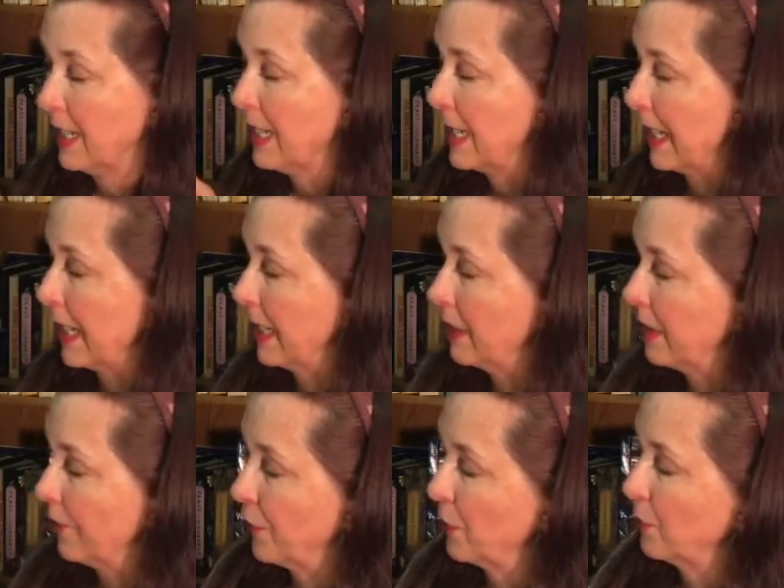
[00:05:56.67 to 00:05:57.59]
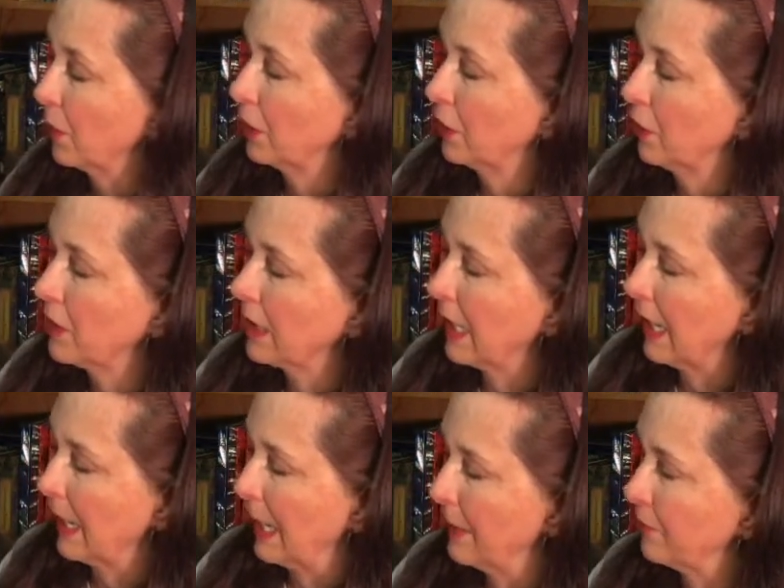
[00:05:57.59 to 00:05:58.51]
And if you will look
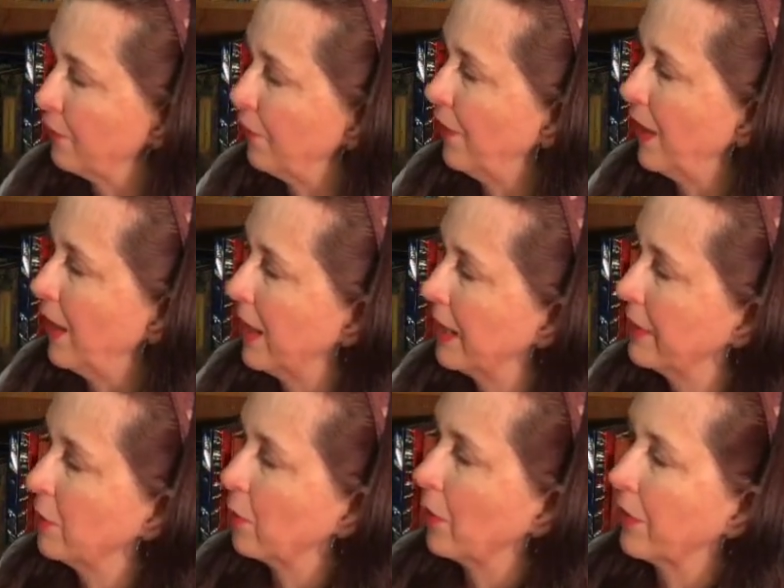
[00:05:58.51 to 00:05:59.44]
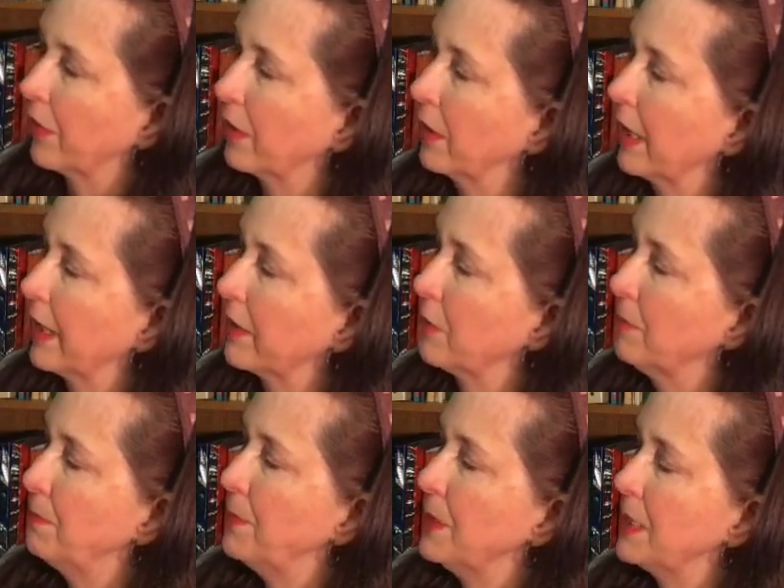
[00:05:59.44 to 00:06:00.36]
and find where the letter
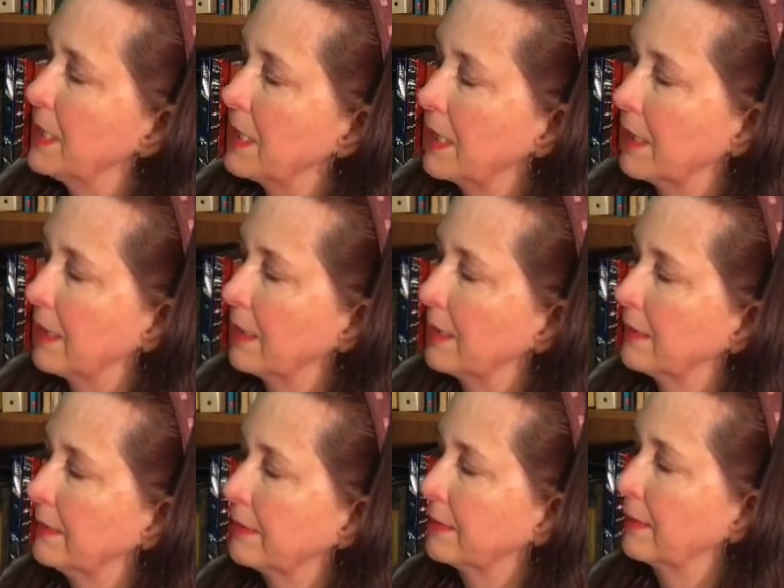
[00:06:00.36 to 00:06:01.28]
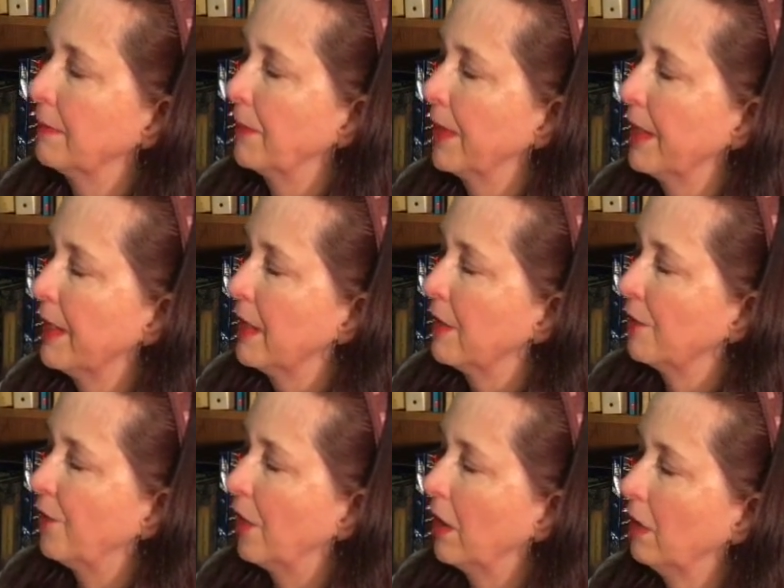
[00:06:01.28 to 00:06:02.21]
B is,
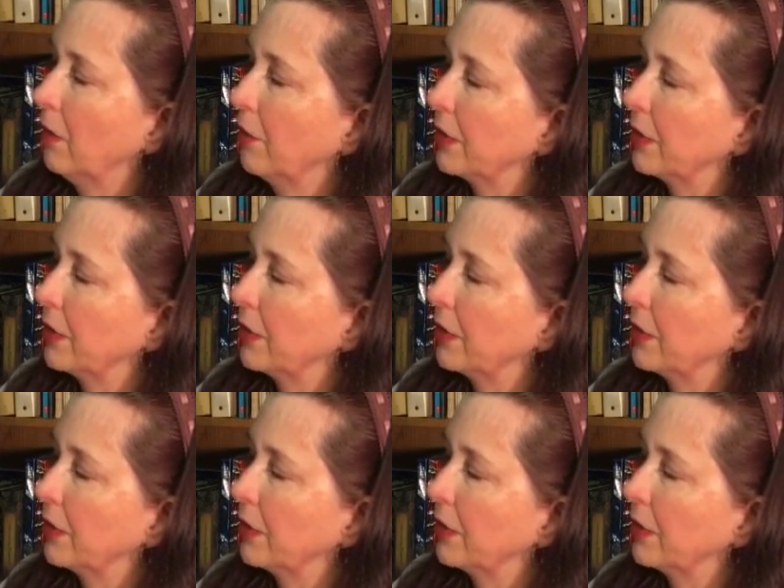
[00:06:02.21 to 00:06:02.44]
follow it